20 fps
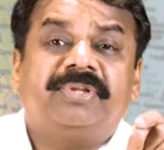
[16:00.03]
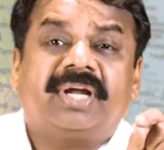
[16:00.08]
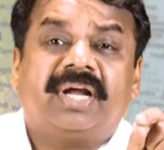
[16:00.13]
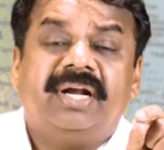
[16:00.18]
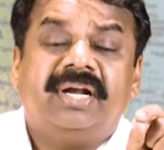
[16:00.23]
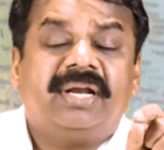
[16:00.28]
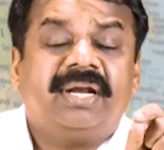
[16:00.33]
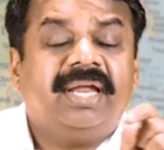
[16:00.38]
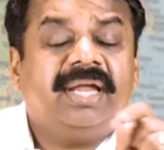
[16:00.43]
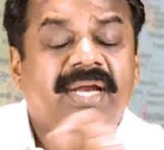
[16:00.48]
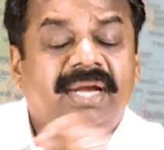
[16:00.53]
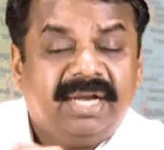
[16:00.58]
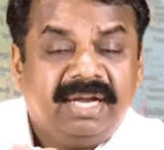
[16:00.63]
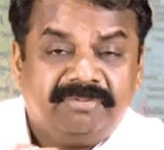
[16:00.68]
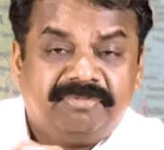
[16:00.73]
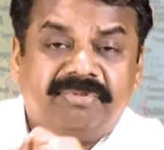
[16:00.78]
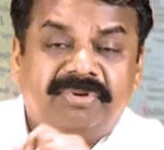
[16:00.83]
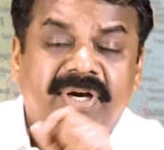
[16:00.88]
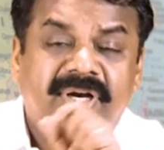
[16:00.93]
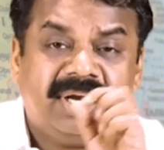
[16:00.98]
the country,
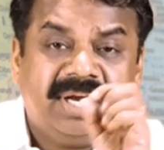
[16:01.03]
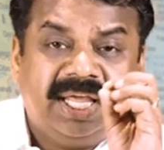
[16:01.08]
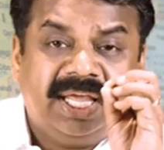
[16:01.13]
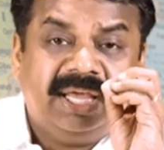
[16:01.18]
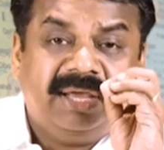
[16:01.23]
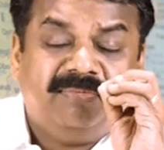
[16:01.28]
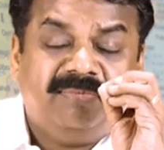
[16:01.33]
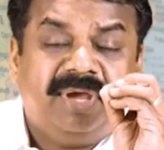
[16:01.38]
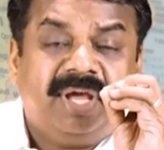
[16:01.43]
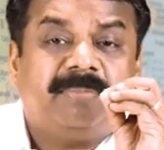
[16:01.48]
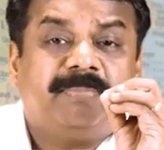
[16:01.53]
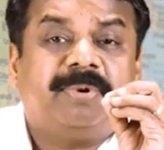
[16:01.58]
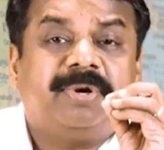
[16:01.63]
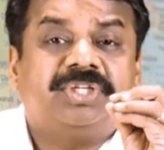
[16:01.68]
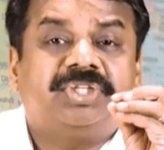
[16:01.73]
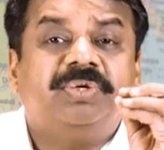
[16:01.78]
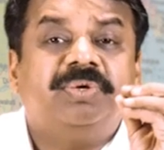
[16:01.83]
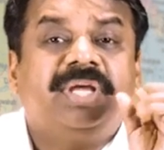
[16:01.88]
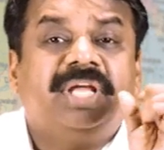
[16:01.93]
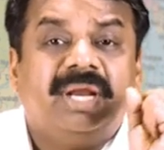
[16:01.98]
definitely we are
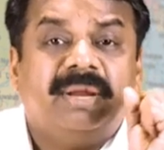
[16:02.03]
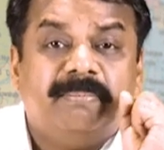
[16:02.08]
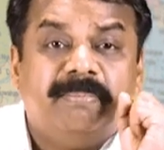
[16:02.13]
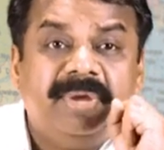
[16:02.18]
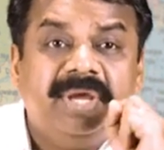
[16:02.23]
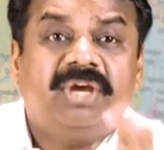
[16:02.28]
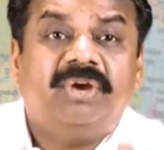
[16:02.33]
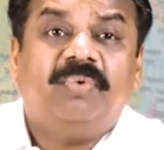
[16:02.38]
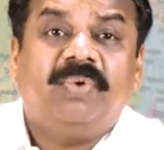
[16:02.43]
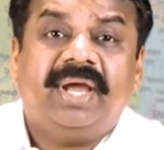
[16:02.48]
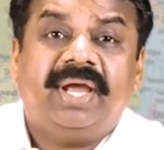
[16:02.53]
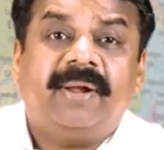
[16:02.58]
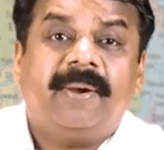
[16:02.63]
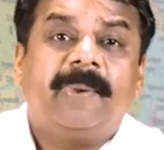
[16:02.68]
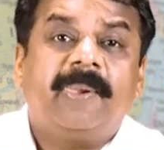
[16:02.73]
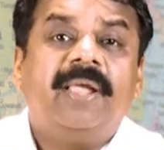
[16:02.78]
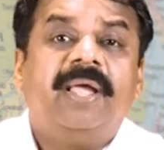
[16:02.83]
pursuing in a big way.